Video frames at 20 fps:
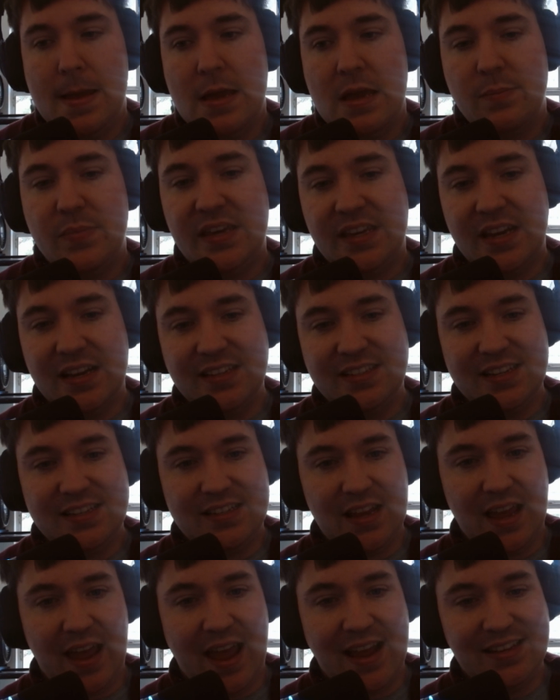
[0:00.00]
Because
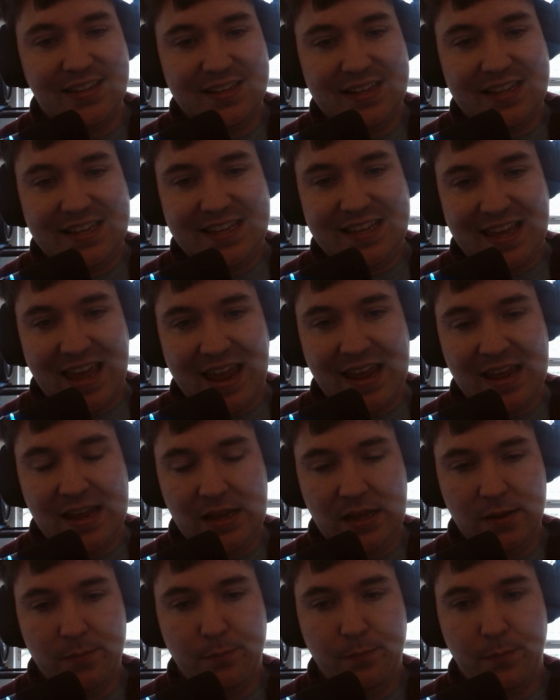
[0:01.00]
it's as a
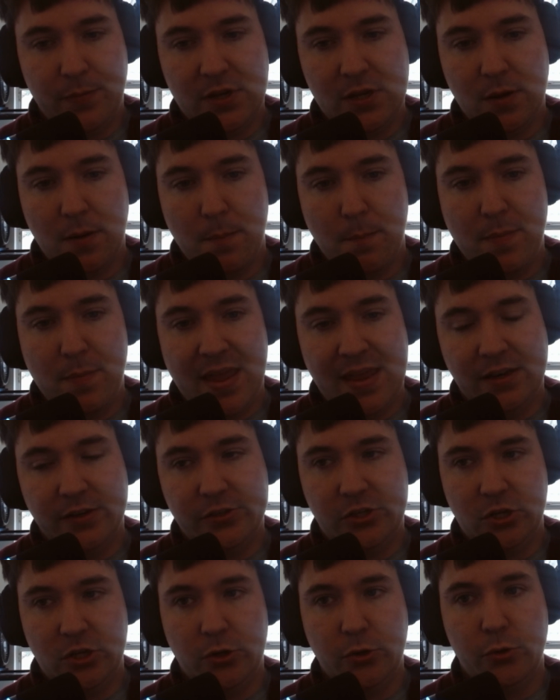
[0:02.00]
game meant
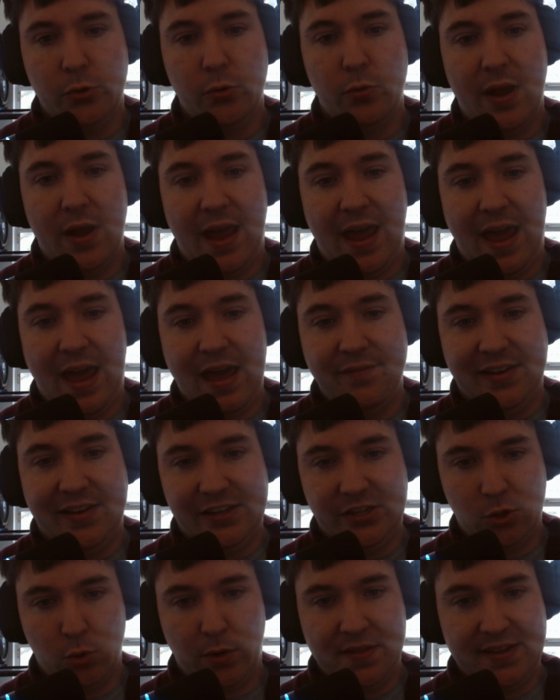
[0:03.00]
to have a
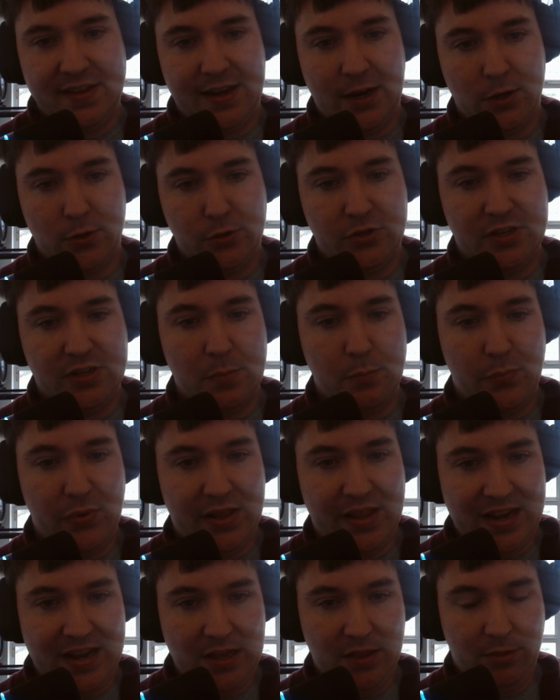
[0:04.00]
story the characters can
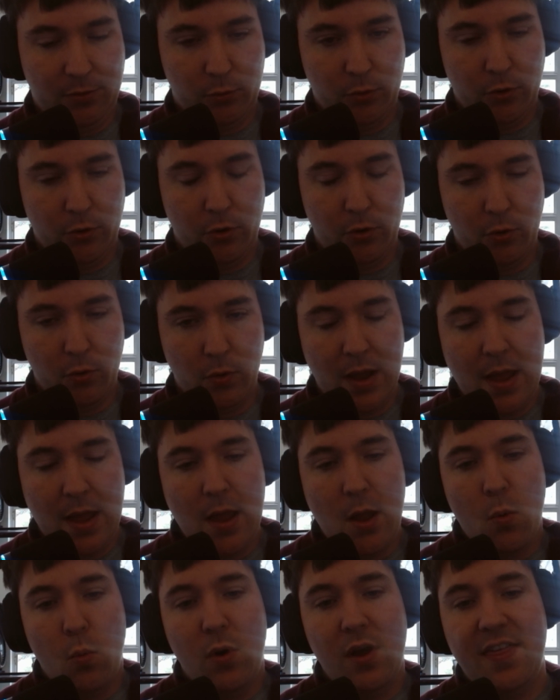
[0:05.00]
play through
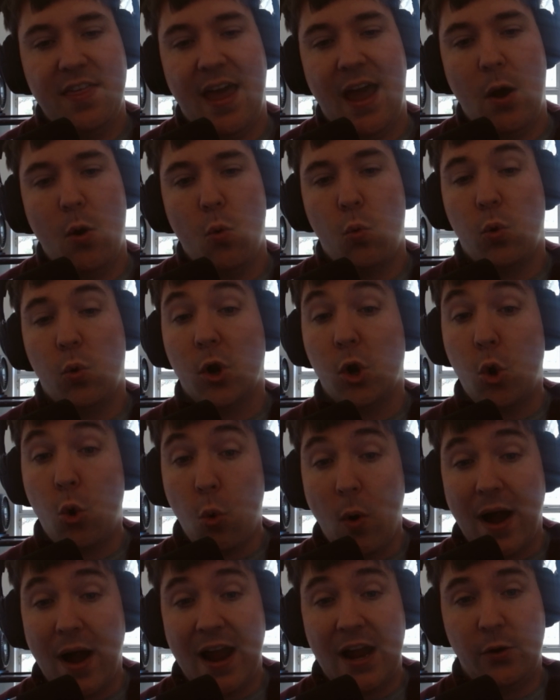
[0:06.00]
without
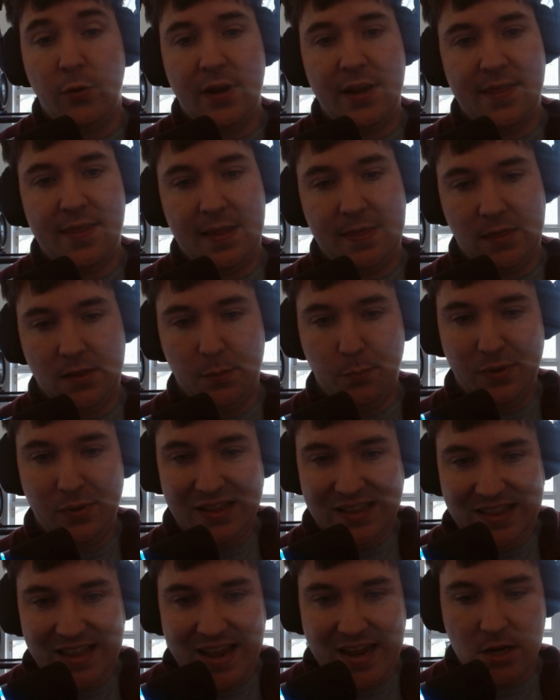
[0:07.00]
requiring that the
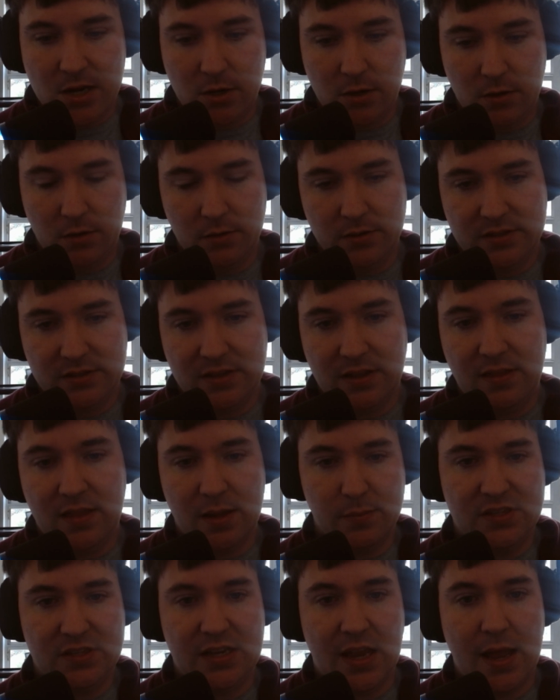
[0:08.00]
players
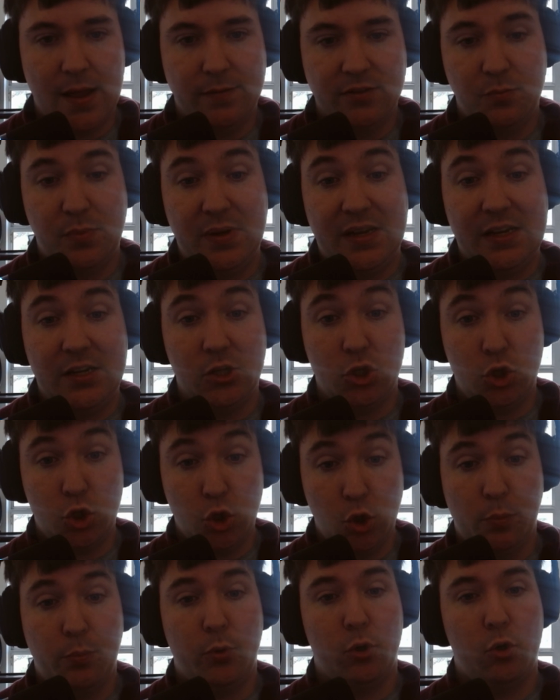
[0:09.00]
themselves be
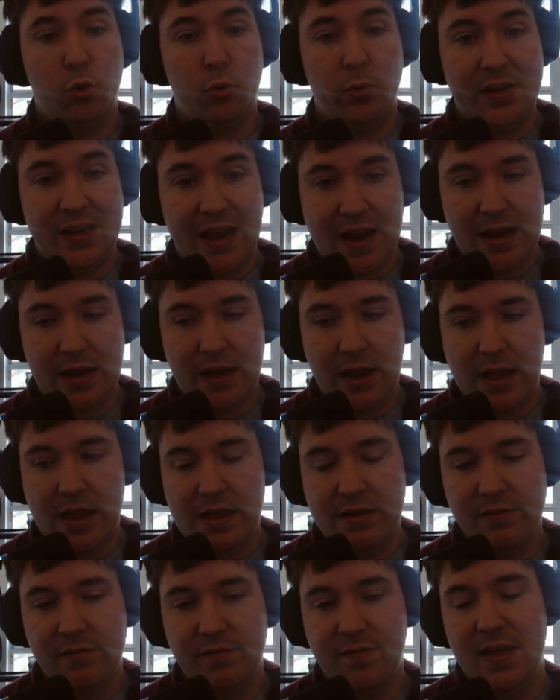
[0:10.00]
super
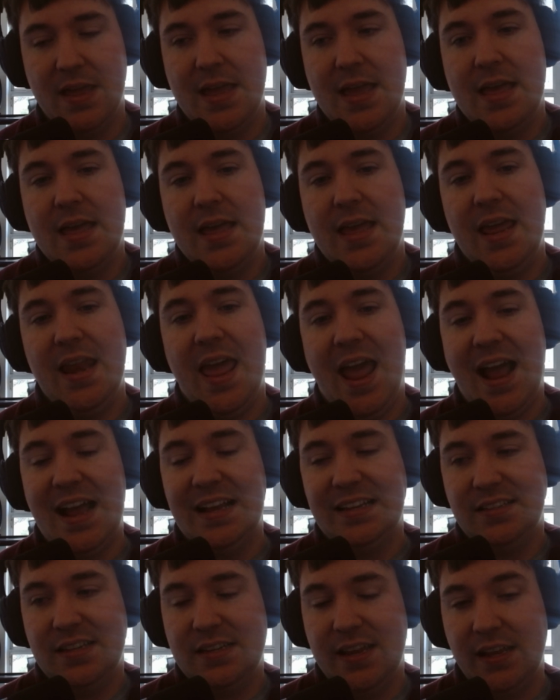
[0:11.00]
creative, it
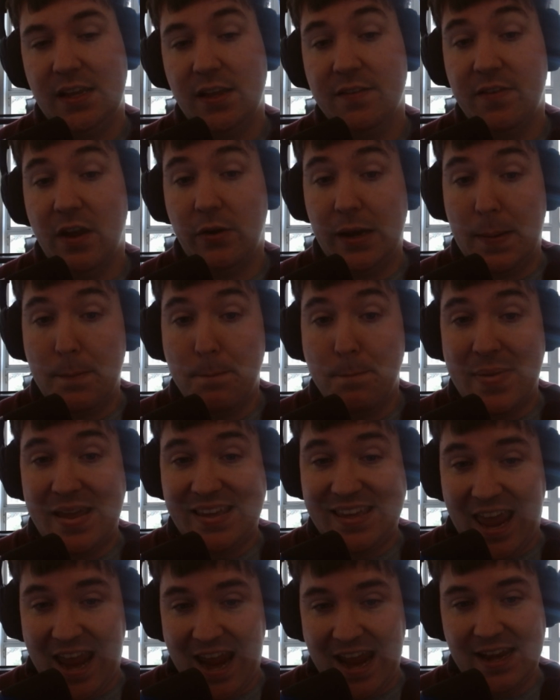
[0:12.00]
has to take a very
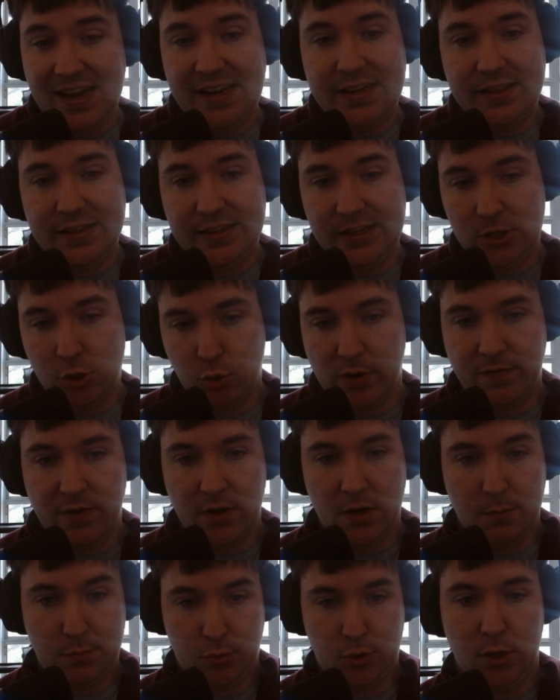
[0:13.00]
mechanically
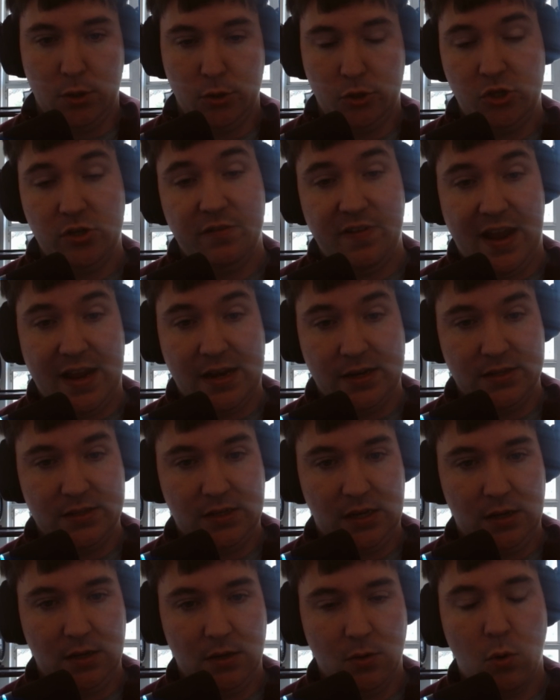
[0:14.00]
driven approach to
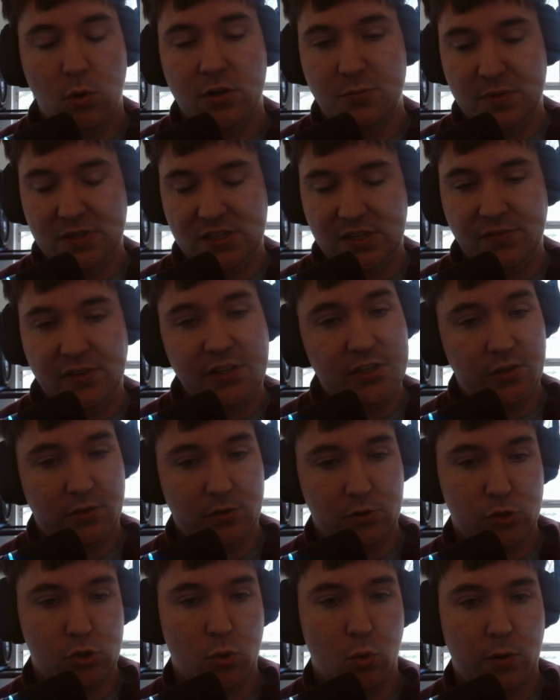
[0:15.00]
fantasy, or specifically to
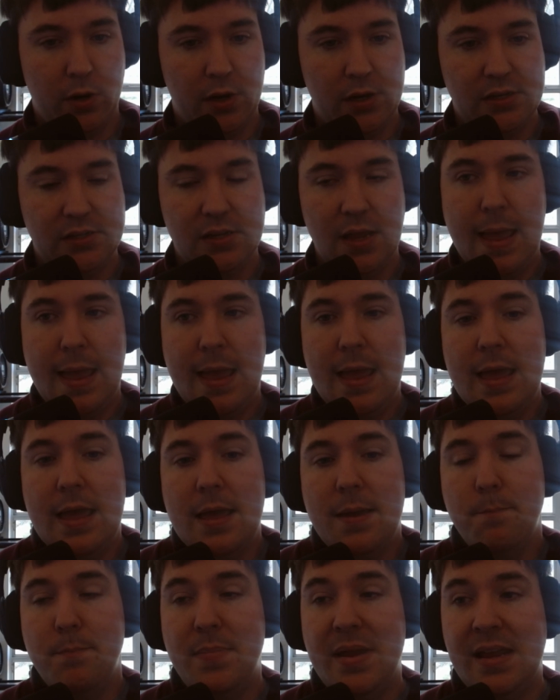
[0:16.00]
their stories,
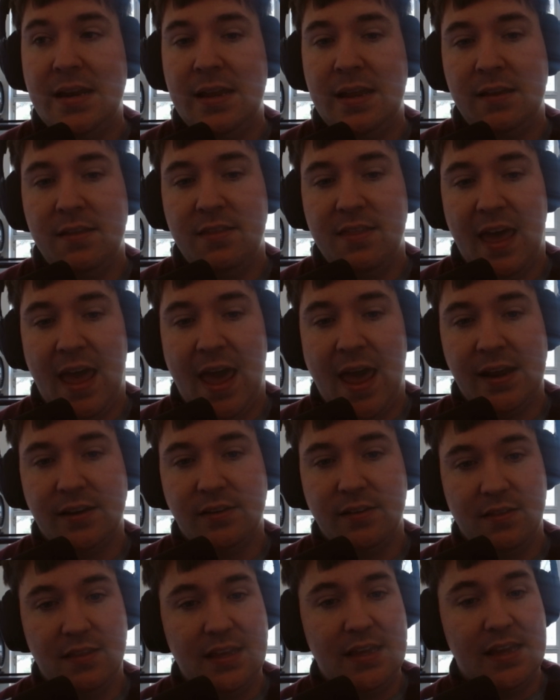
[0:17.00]
meaning that
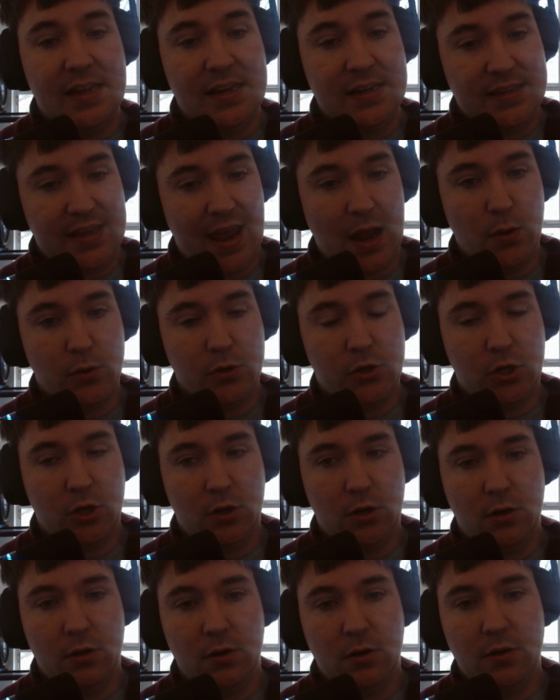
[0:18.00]
the
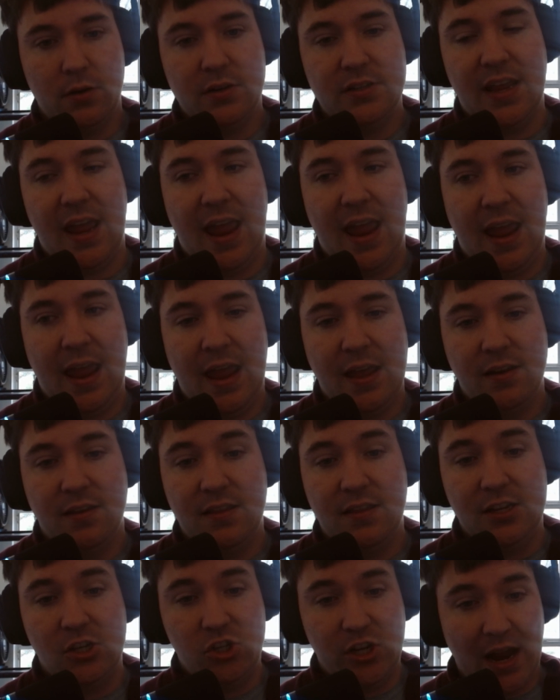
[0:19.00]
encounters and
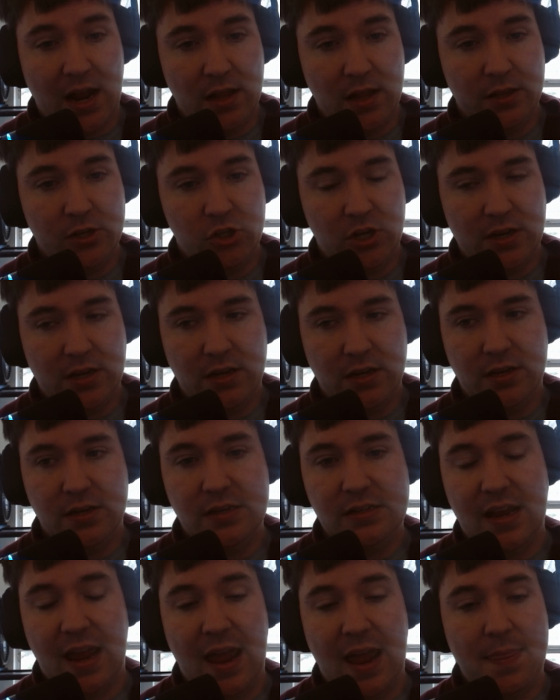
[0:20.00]
the
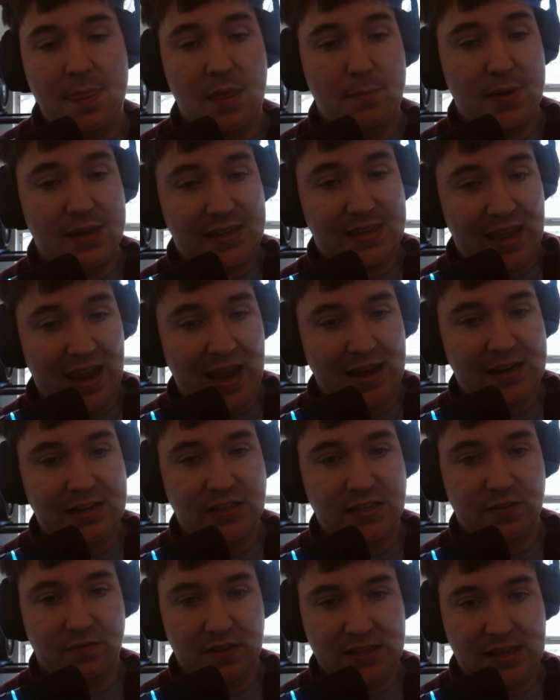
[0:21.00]
challenges and the
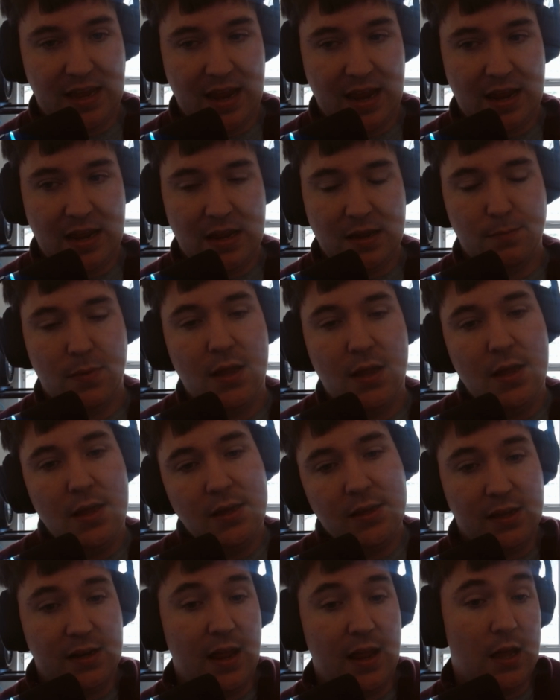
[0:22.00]
mechanics of the game
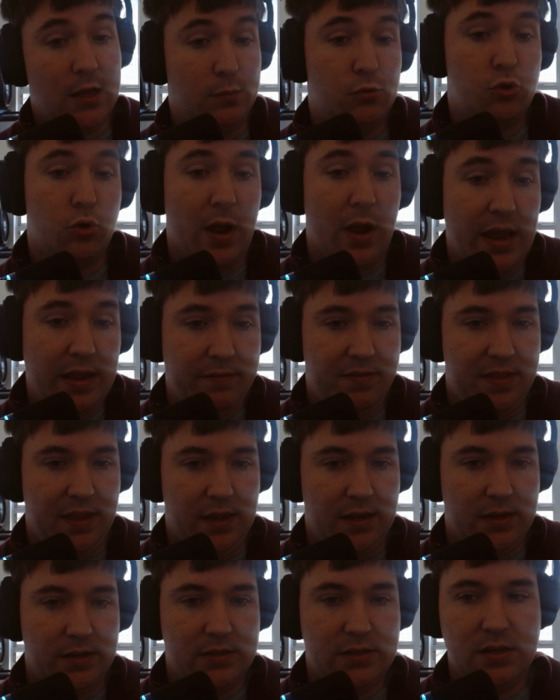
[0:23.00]
can help drive
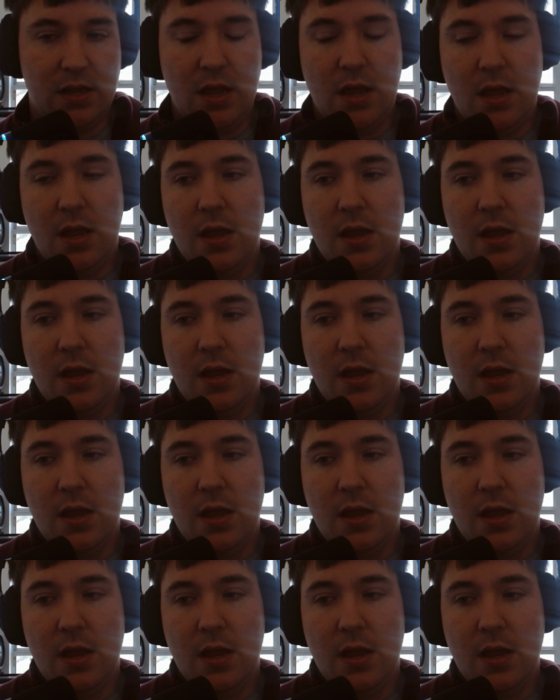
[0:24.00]
things.